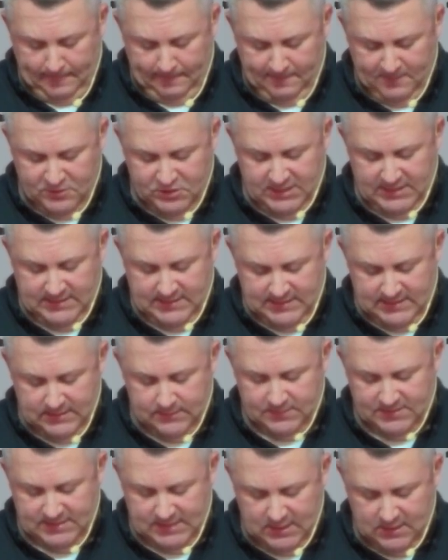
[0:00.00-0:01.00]
Jesus
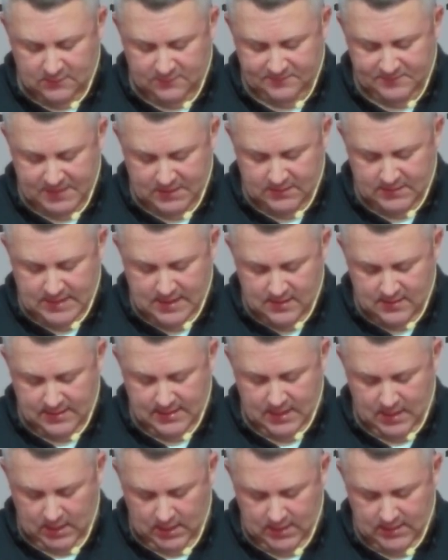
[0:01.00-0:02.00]
himself fell down
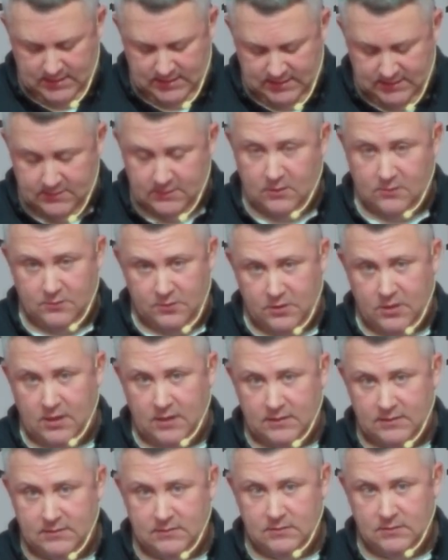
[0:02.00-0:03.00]
carrying his own
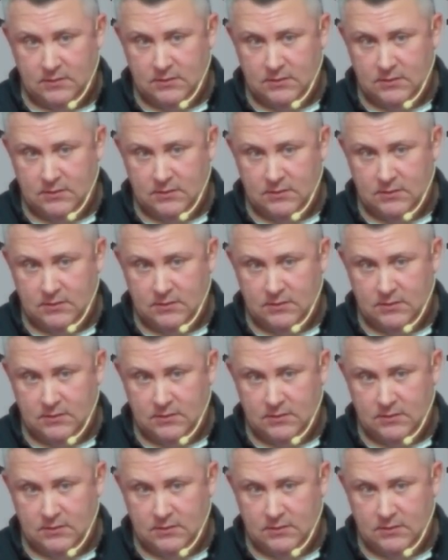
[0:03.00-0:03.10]
cross.